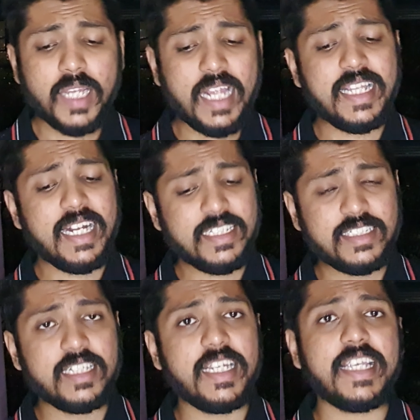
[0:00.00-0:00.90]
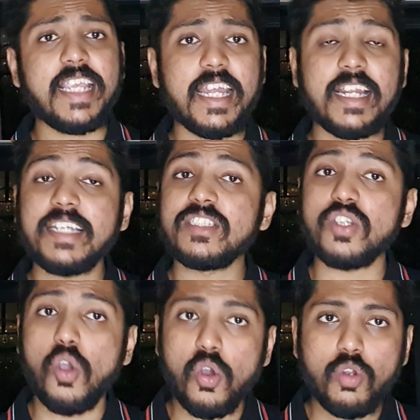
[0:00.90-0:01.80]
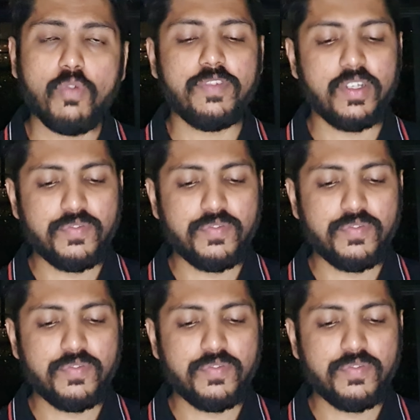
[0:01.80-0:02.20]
and that is the day Keralites all over the